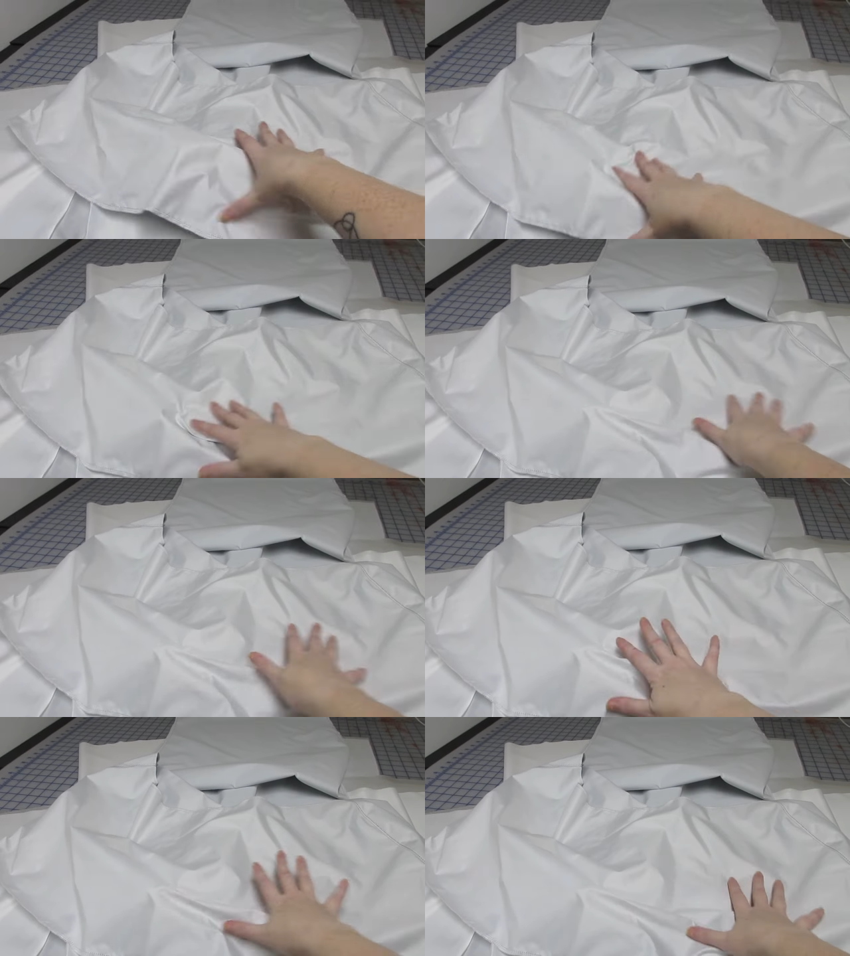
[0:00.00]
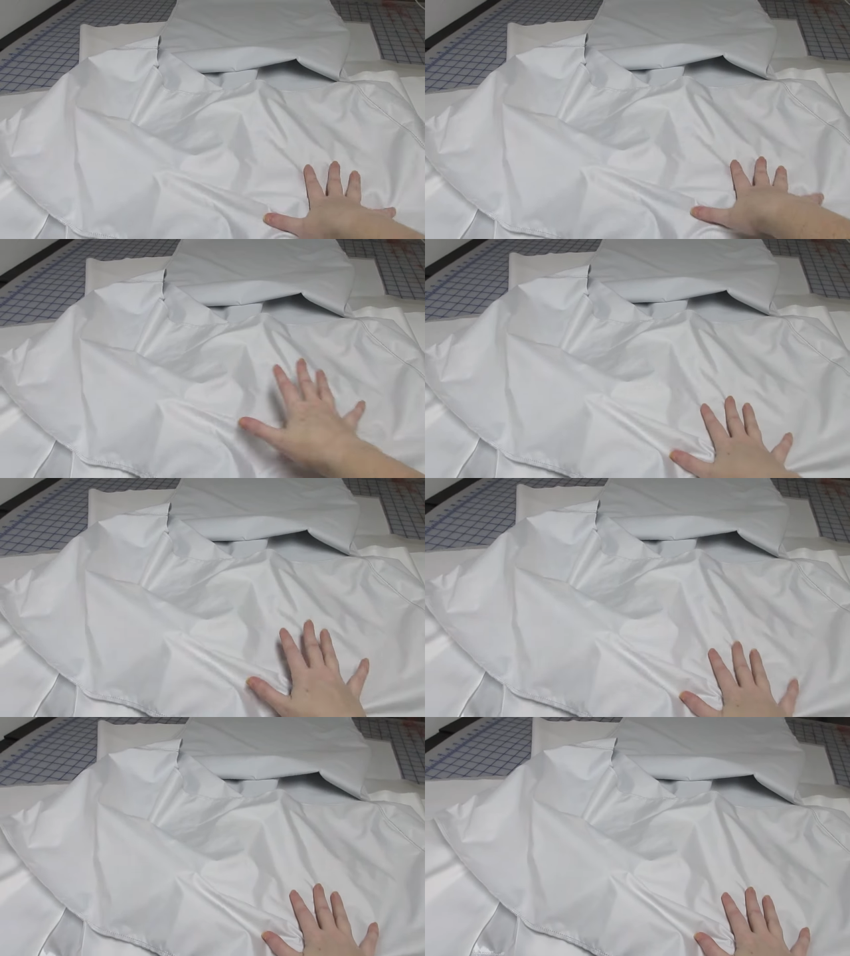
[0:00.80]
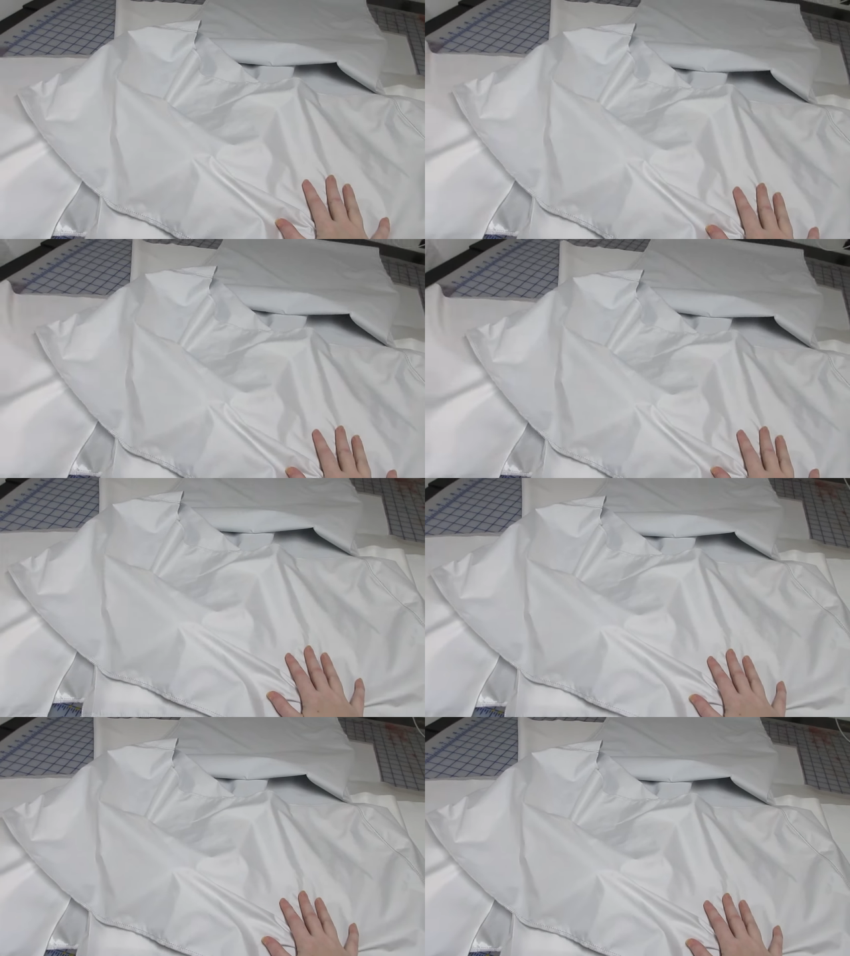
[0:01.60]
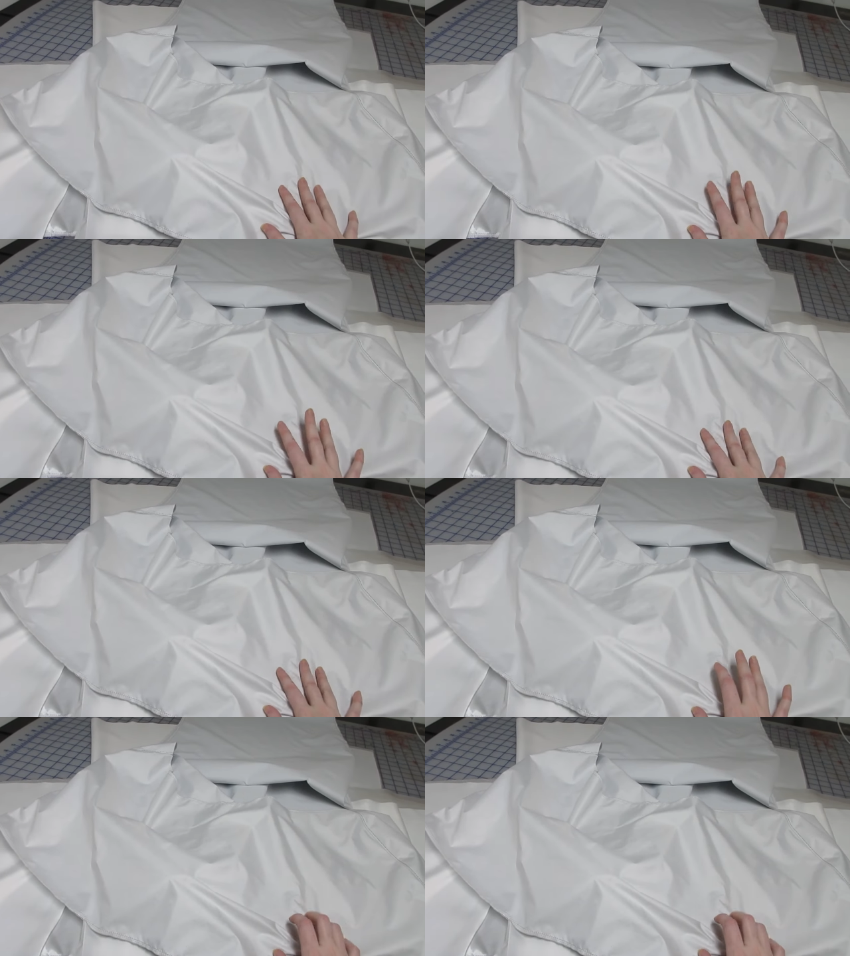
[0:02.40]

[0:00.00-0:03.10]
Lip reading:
(no speaker visible)